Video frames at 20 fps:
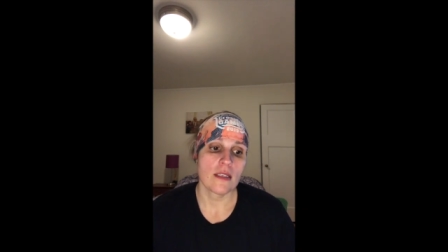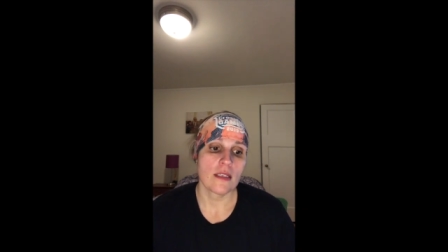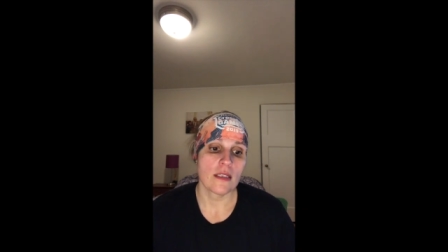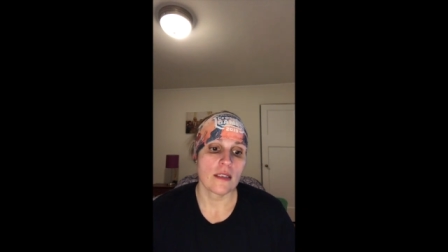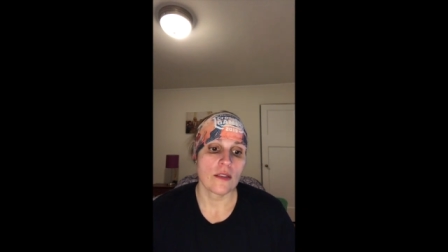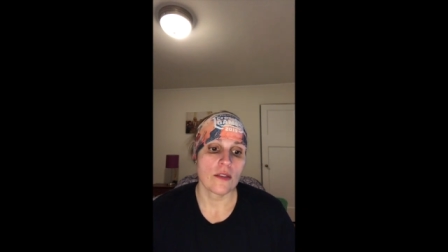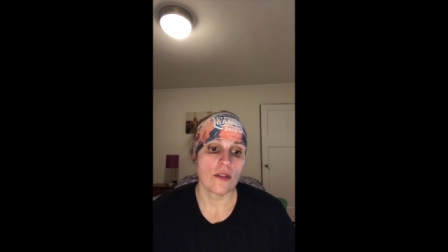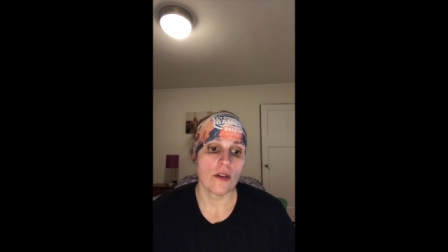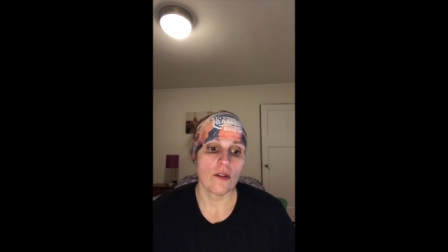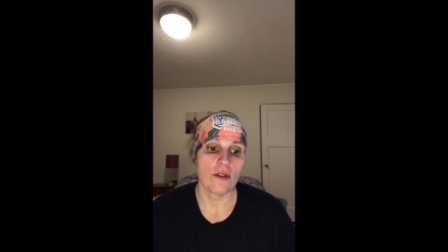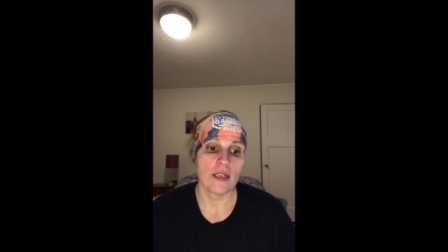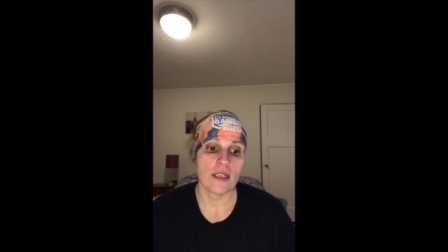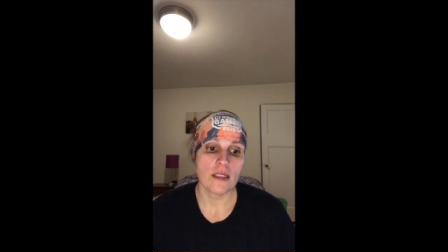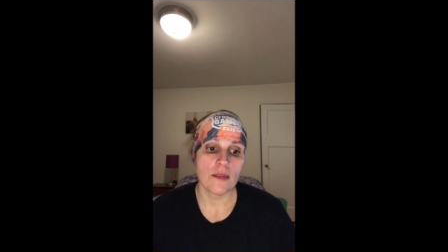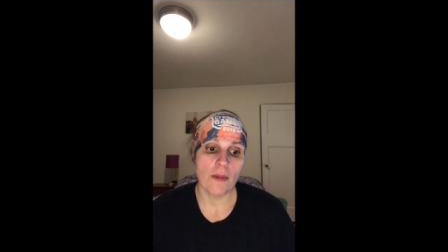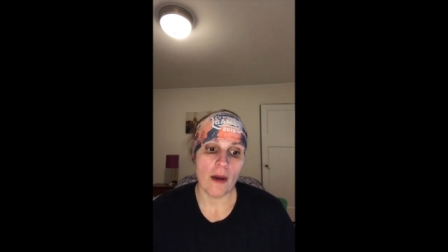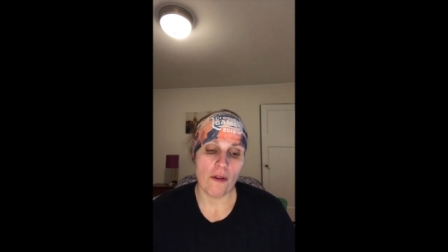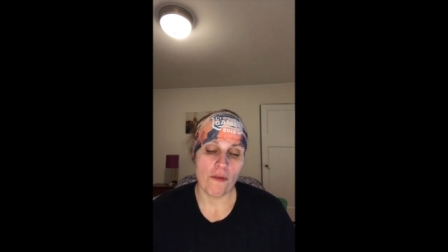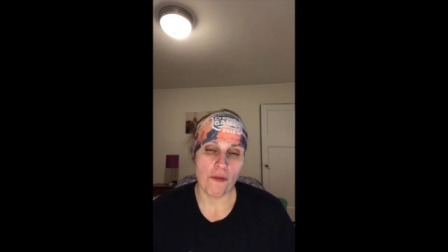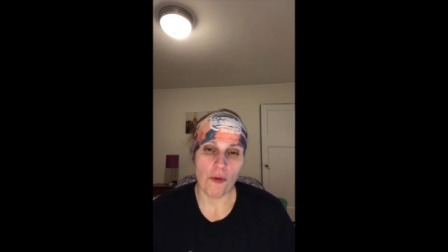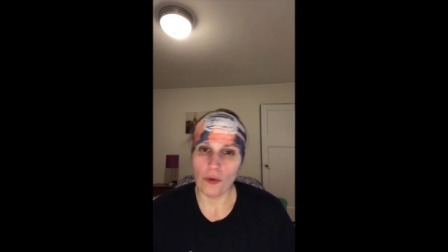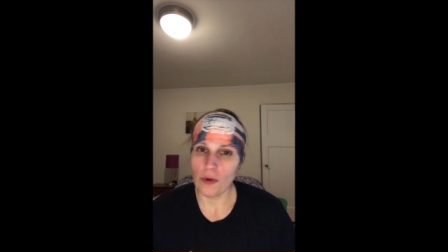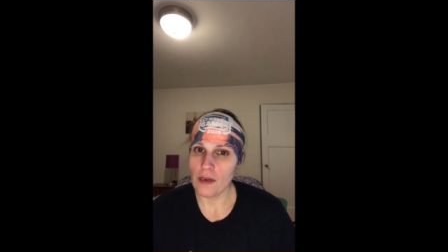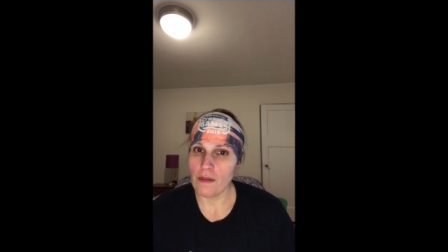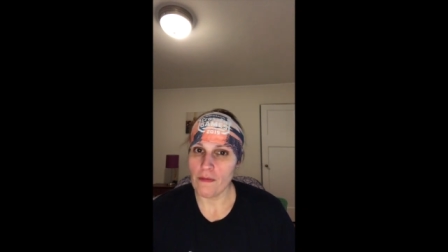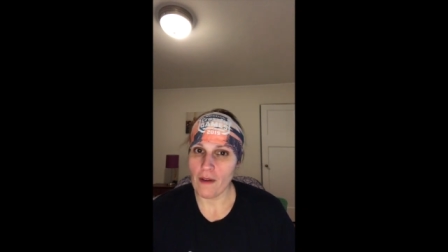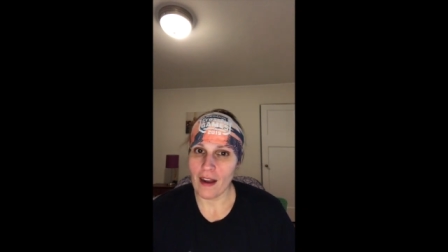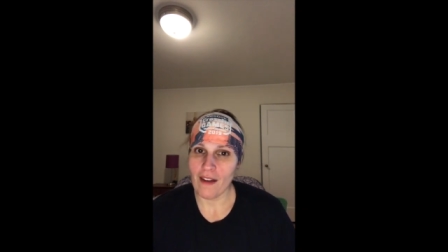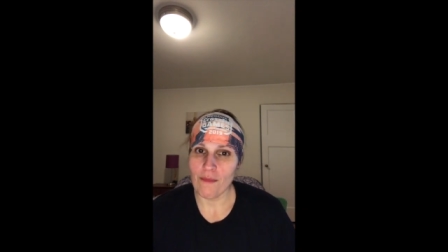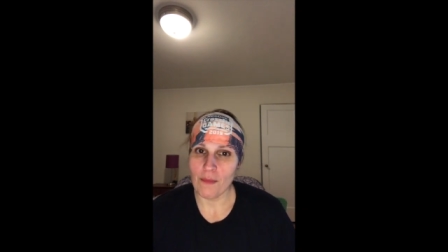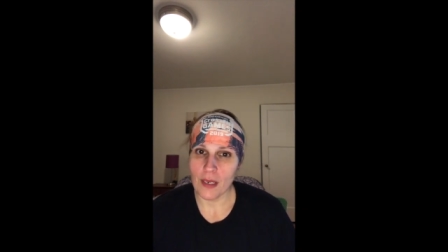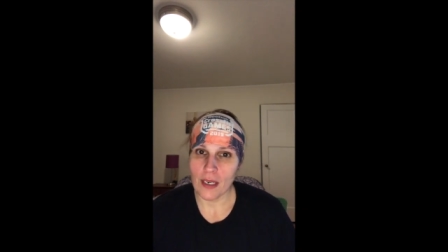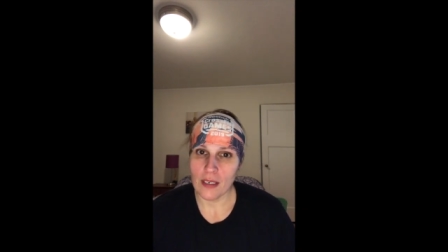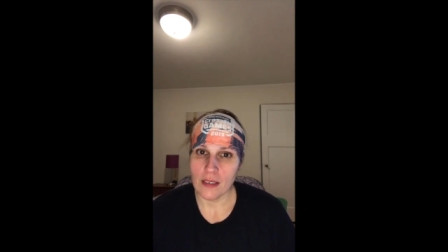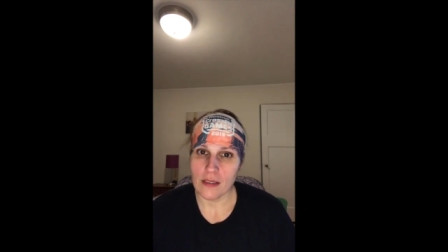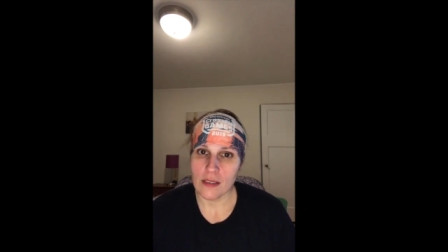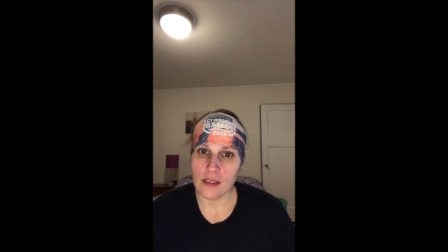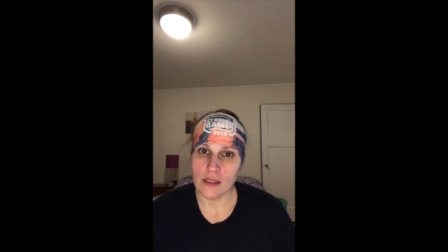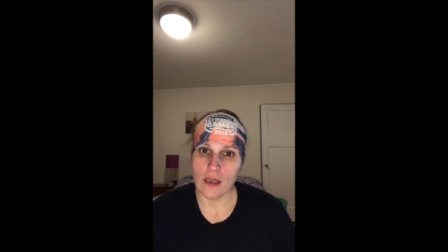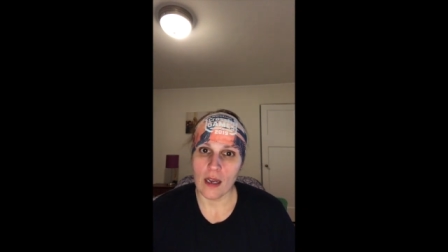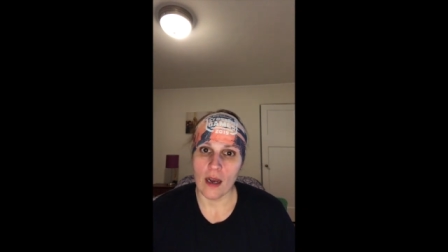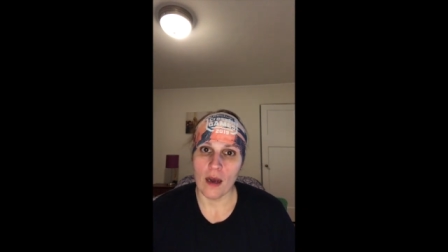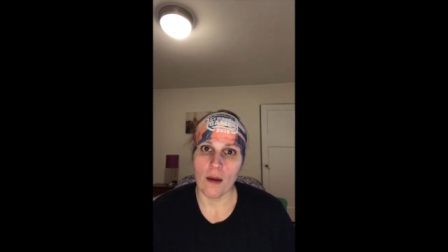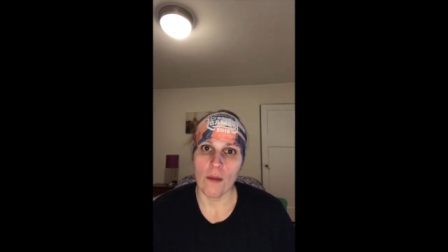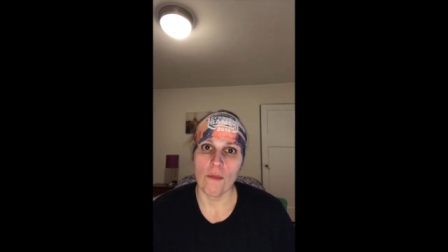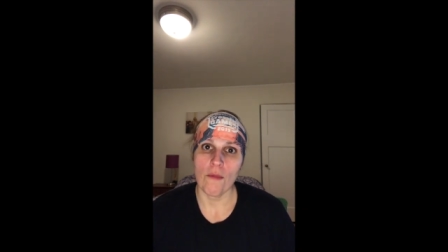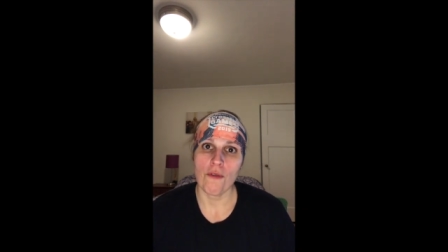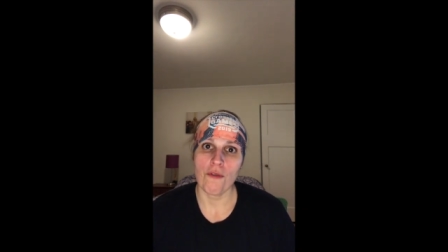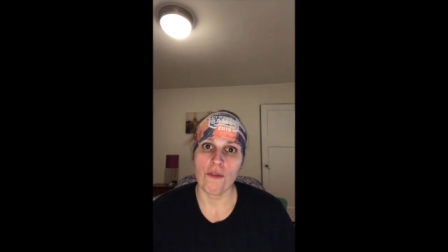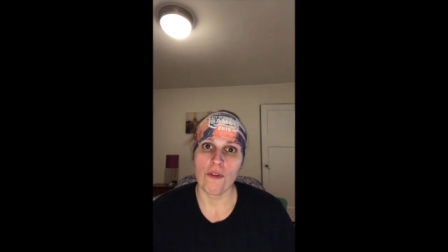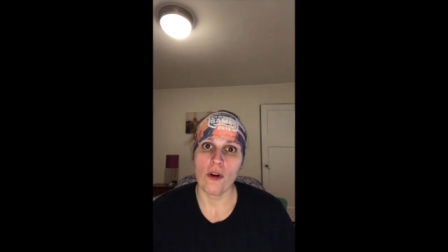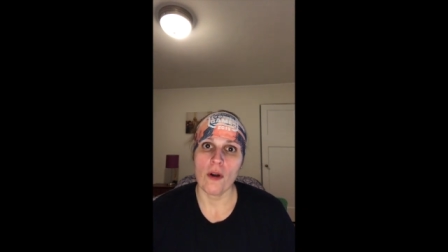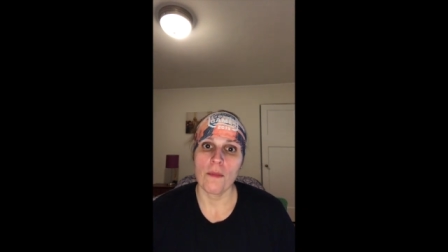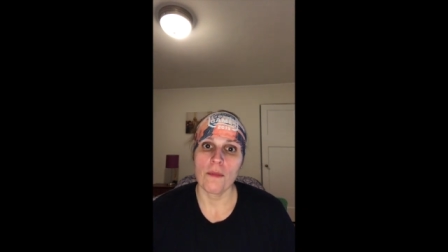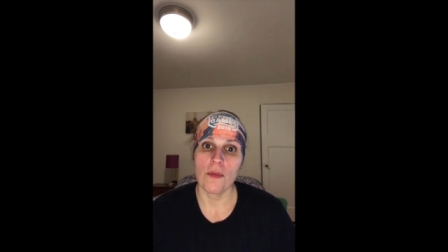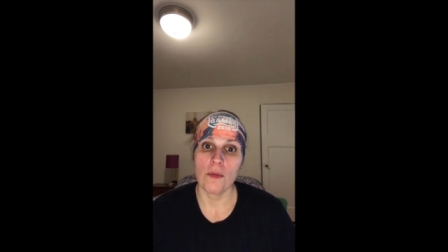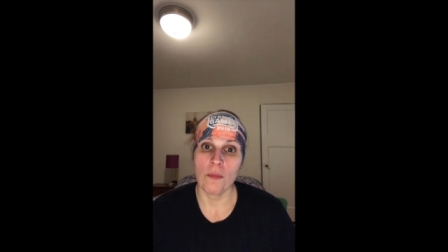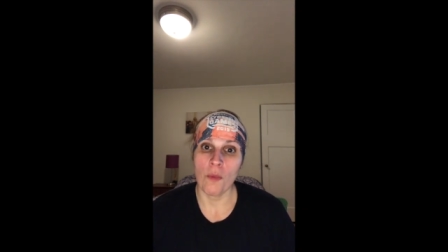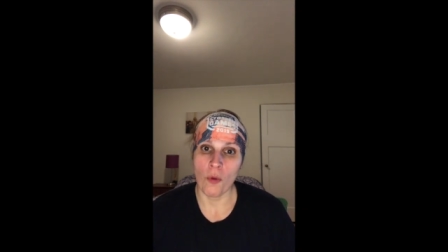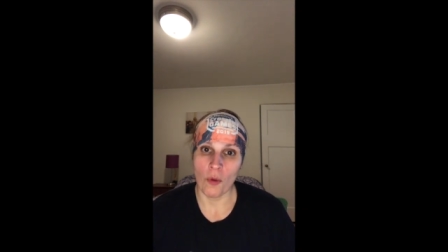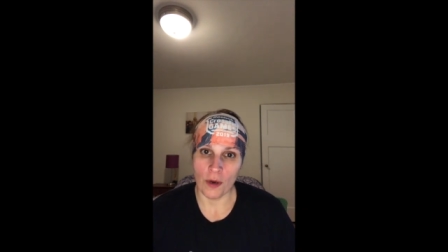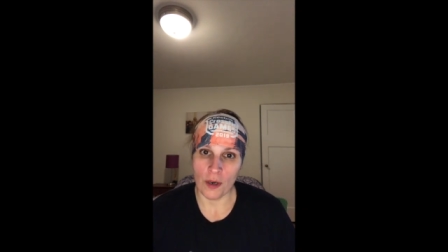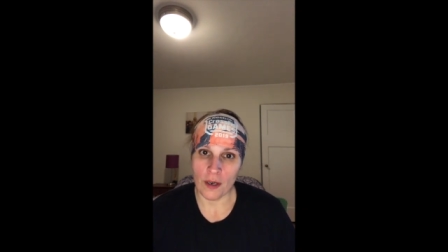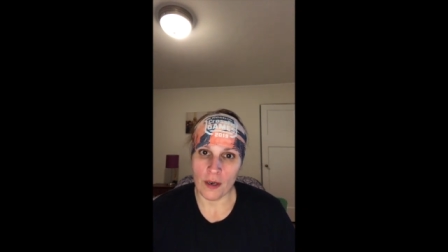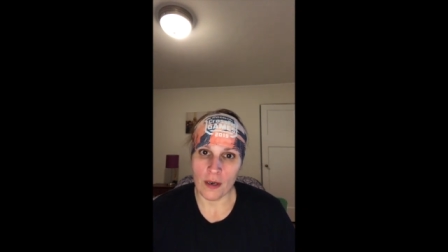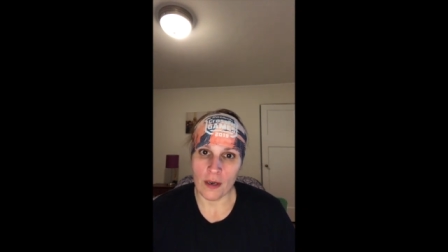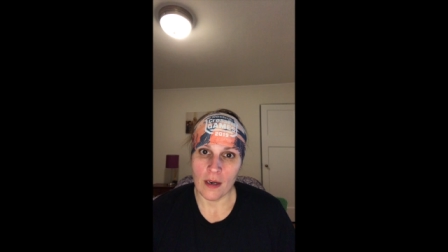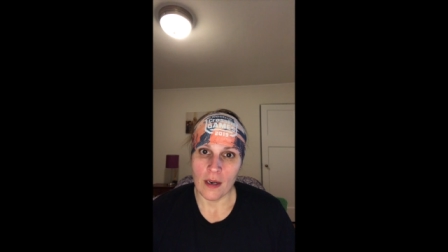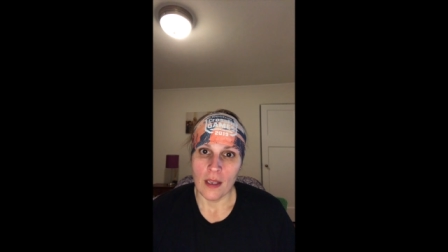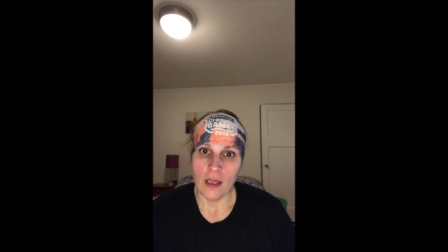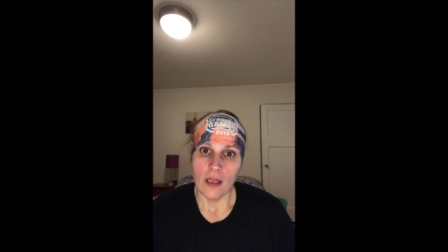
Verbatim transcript: and so he's about 45 minutes um, from the border